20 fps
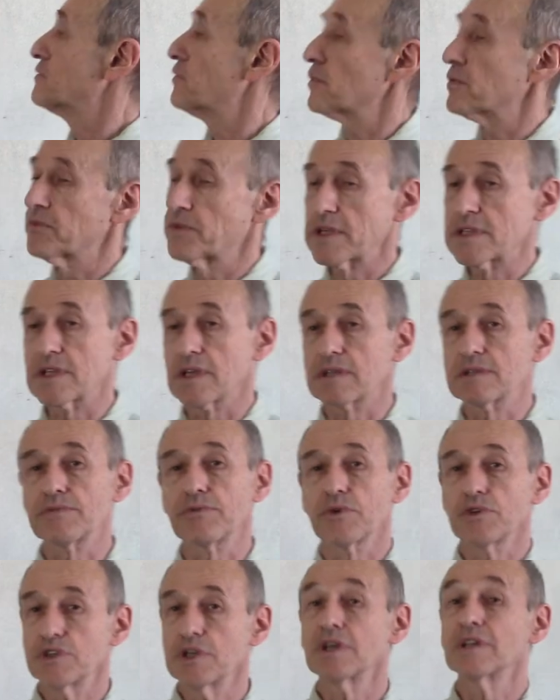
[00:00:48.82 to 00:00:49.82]
for Physics
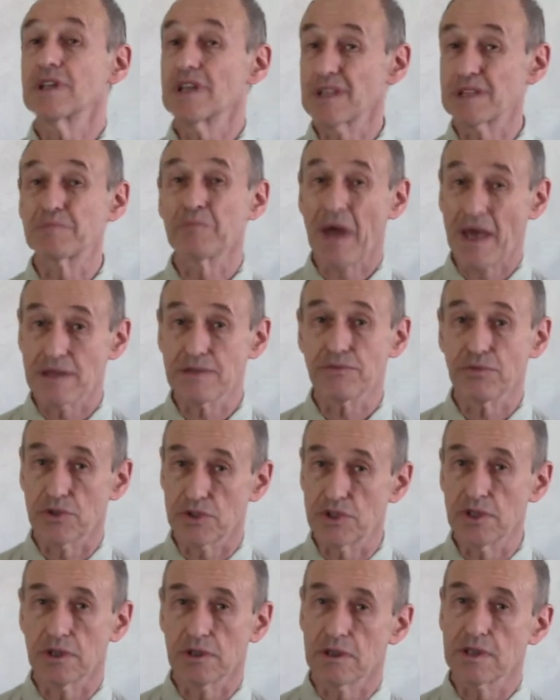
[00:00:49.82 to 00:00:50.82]
for Teens is Math for
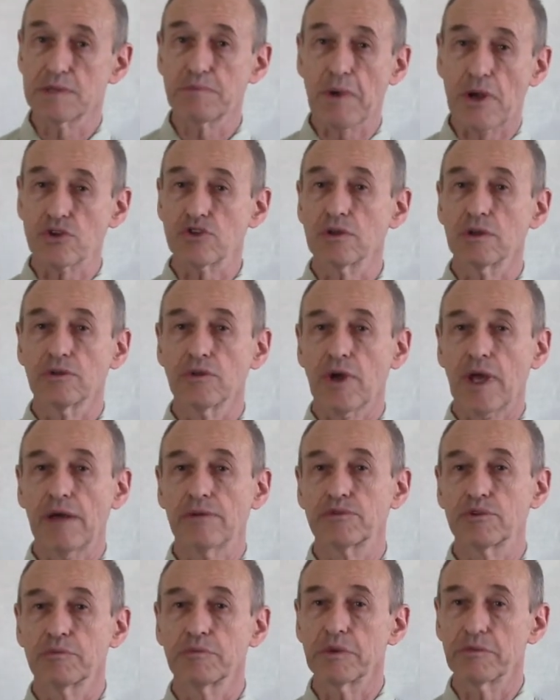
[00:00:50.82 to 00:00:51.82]
Teens, especially you
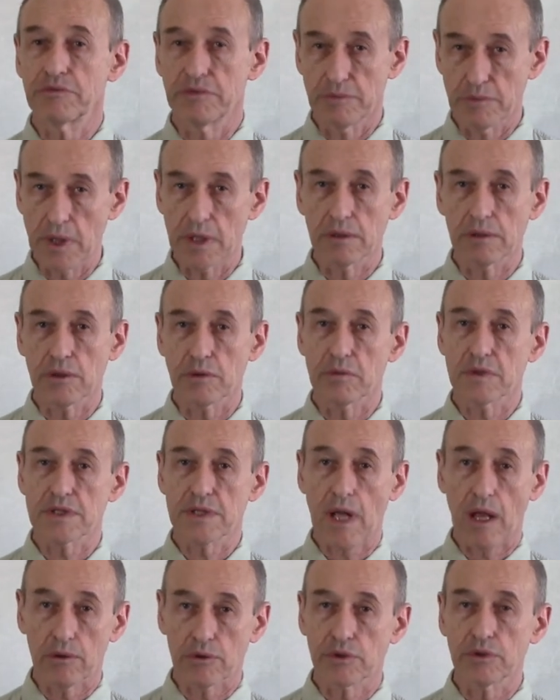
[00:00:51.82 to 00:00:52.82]
have to be familiar
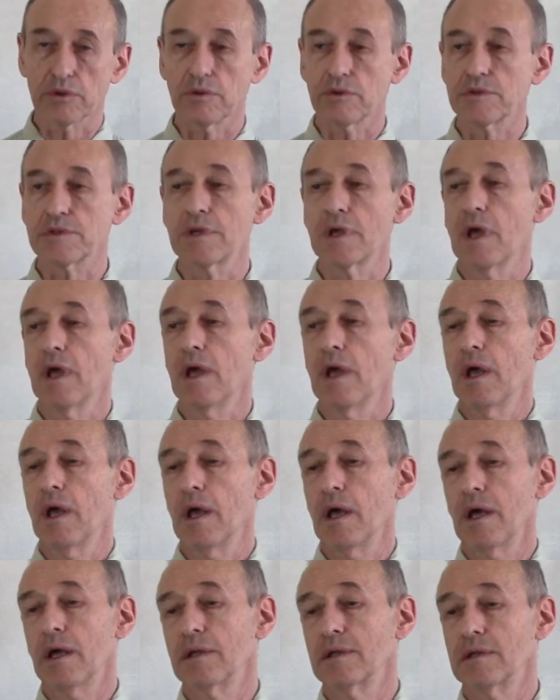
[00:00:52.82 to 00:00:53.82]
with calculus
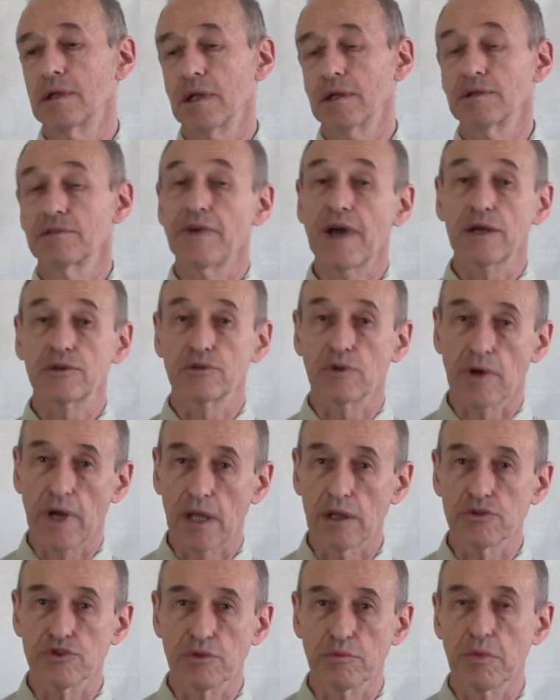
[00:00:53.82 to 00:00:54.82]
and, and vector
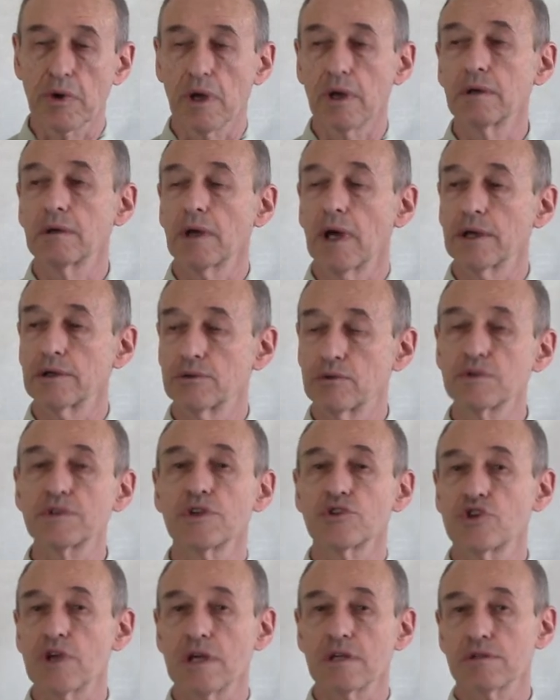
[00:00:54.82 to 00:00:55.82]
algebra. I do
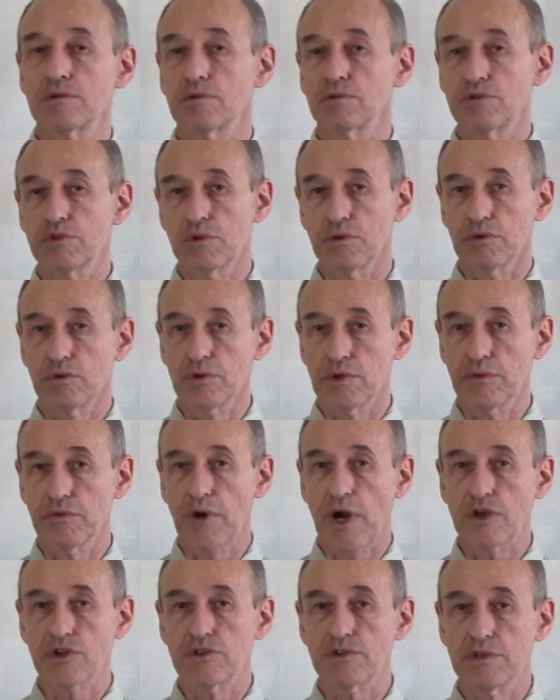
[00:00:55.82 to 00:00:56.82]
suggest you to
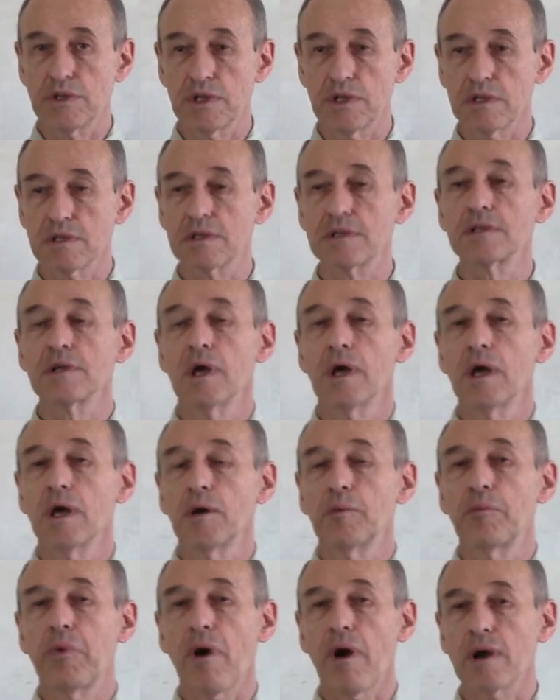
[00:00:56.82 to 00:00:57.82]
refresh these
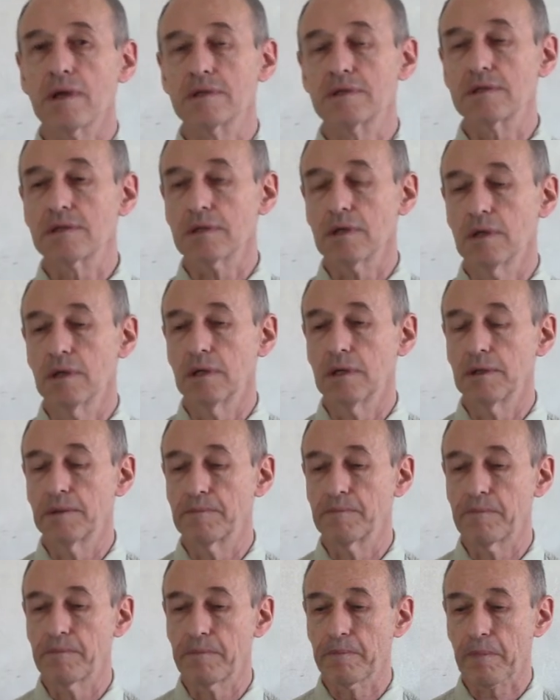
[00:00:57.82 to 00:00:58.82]
parts
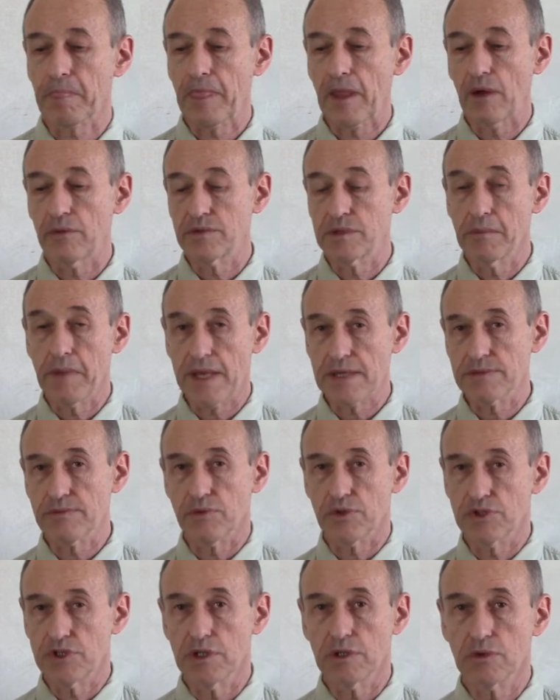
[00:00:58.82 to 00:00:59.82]
um, of the Math
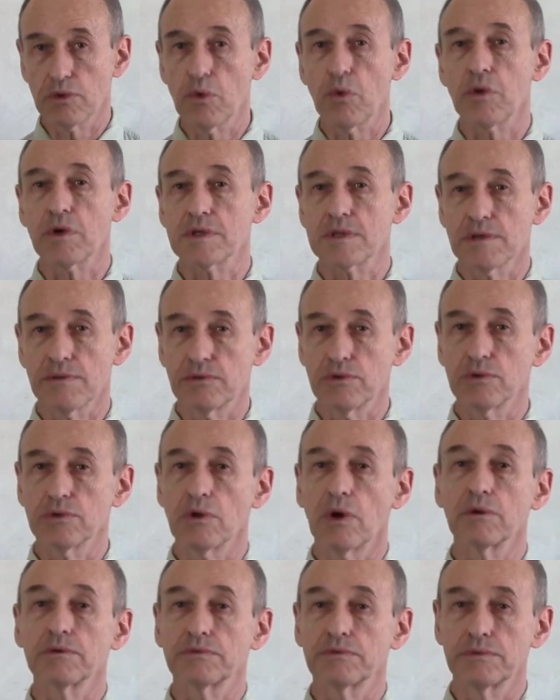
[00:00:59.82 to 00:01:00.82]
for Teens course if you
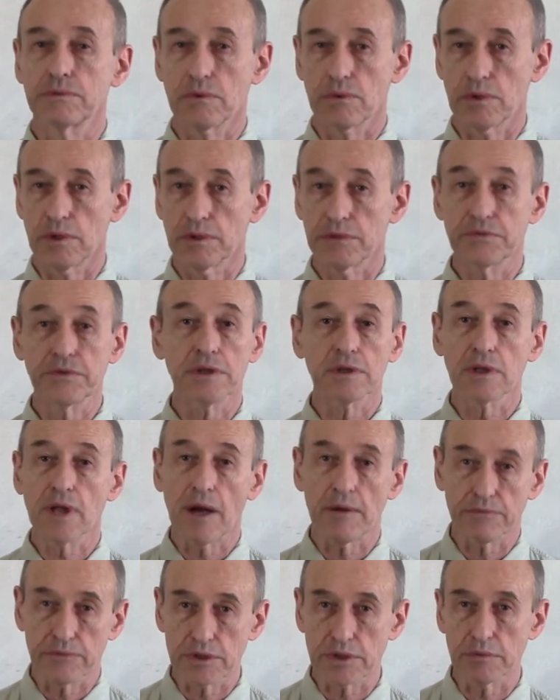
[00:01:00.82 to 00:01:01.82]
don't really feel
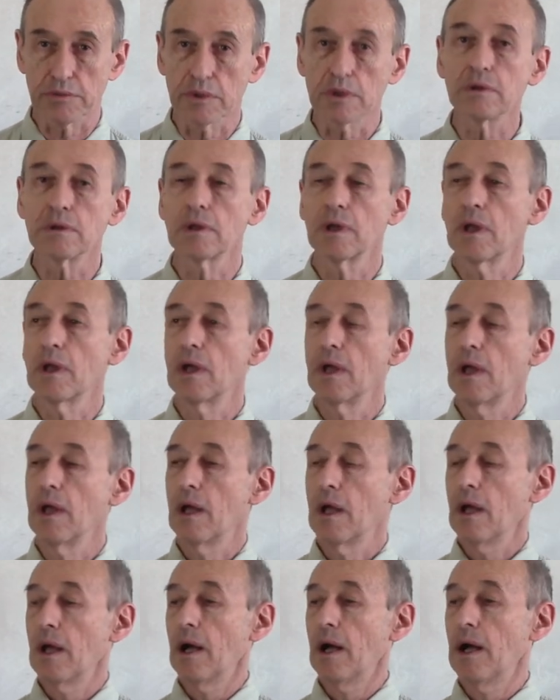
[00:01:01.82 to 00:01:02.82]
comfortable.
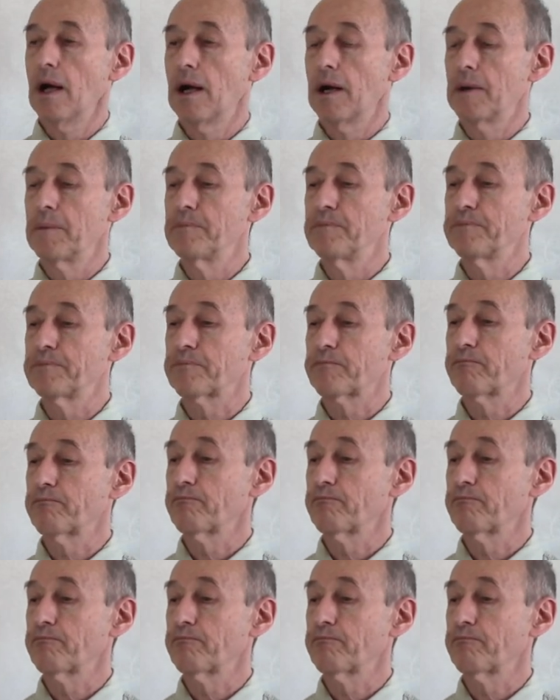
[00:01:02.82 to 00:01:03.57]
Um,